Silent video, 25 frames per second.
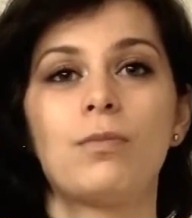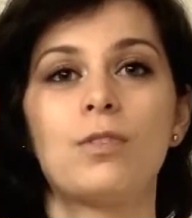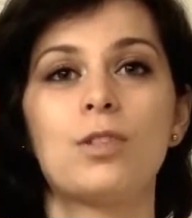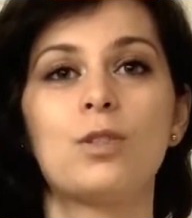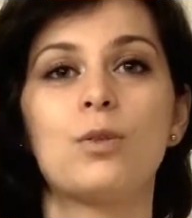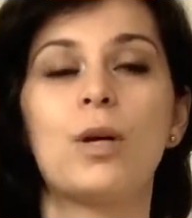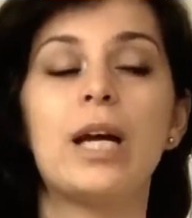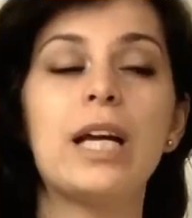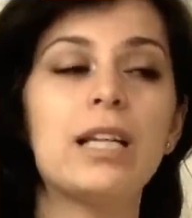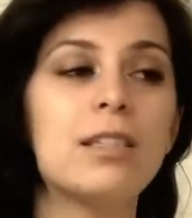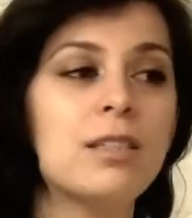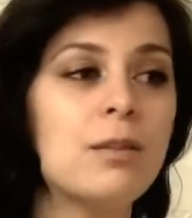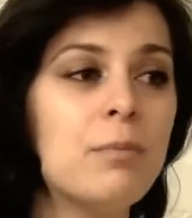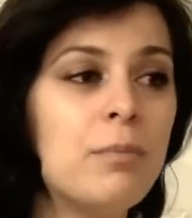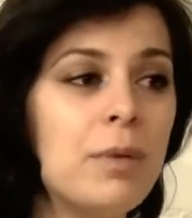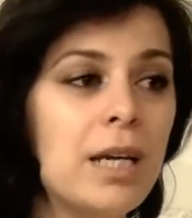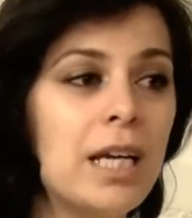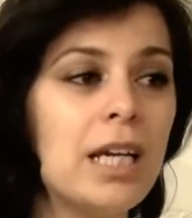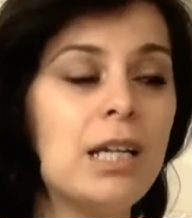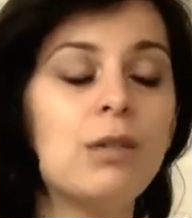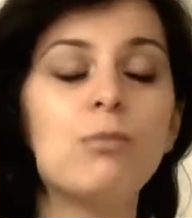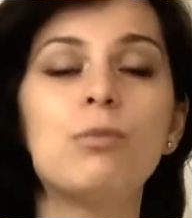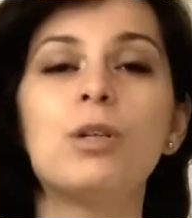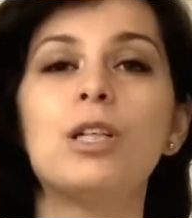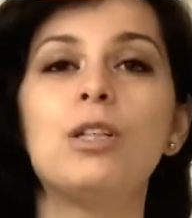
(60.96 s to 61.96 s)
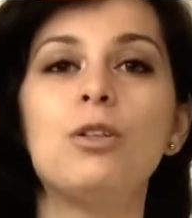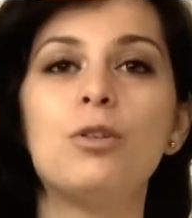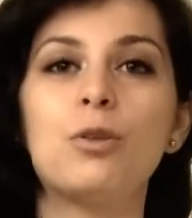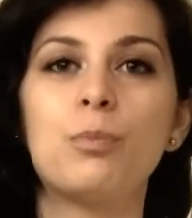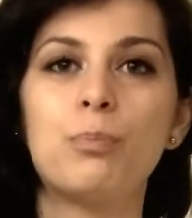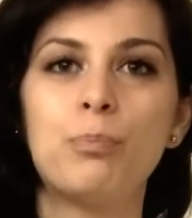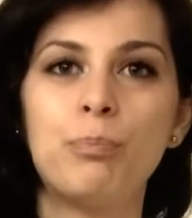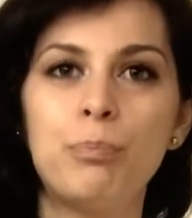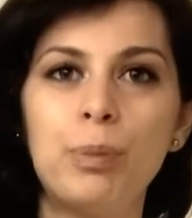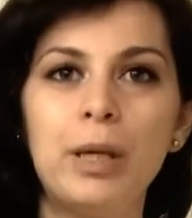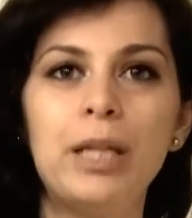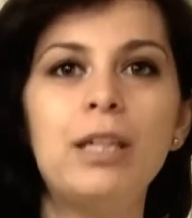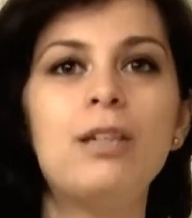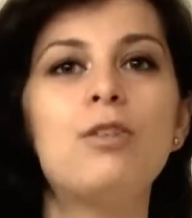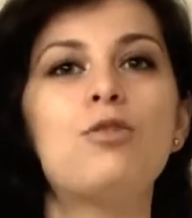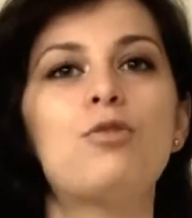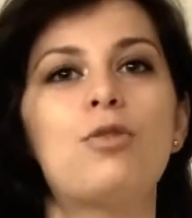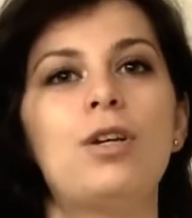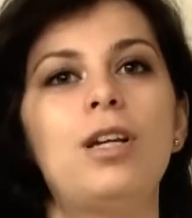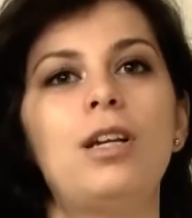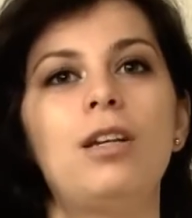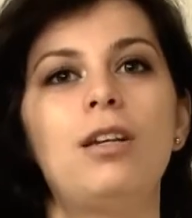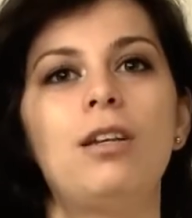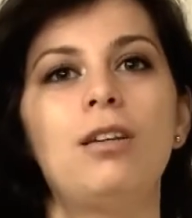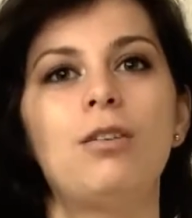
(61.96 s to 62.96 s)
So as a man, when you're
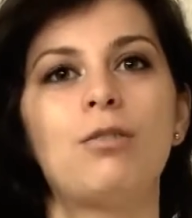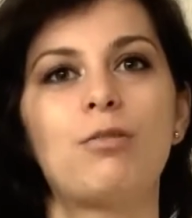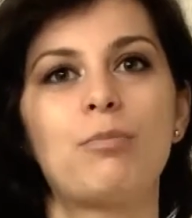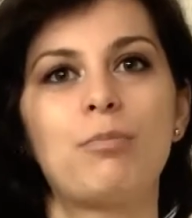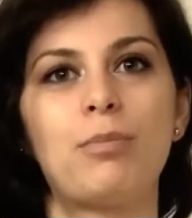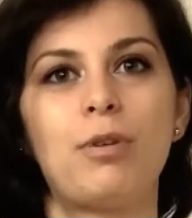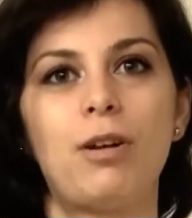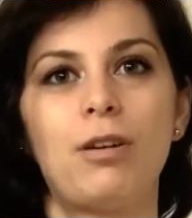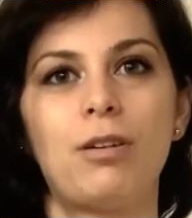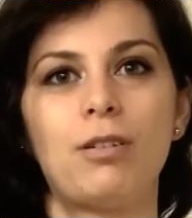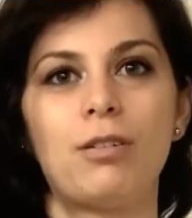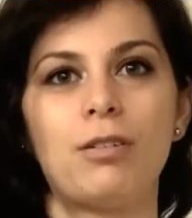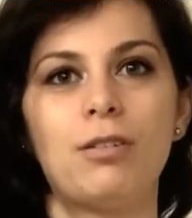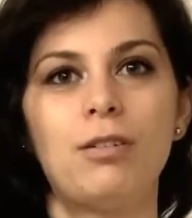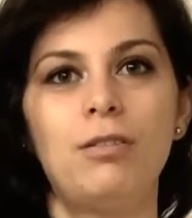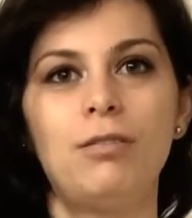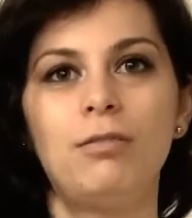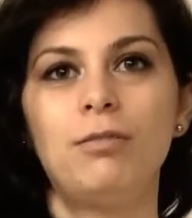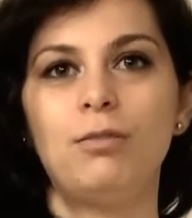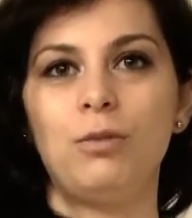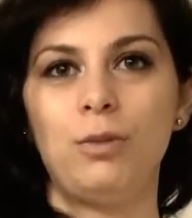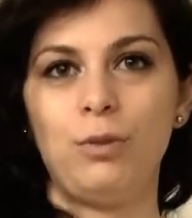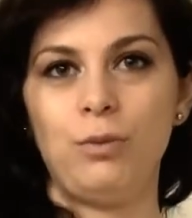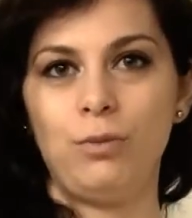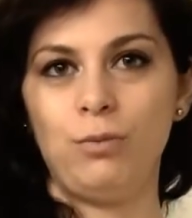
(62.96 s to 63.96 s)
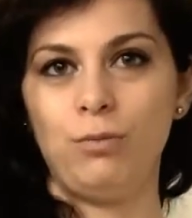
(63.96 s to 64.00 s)
penetrating your partner, your